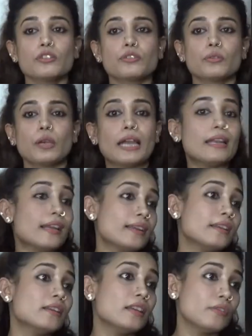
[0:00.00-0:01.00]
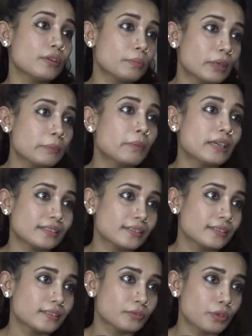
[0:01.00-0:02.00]
So, and I did even my
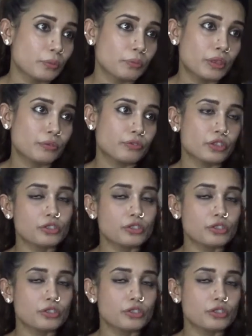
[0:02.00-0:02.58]
master's from N I F T.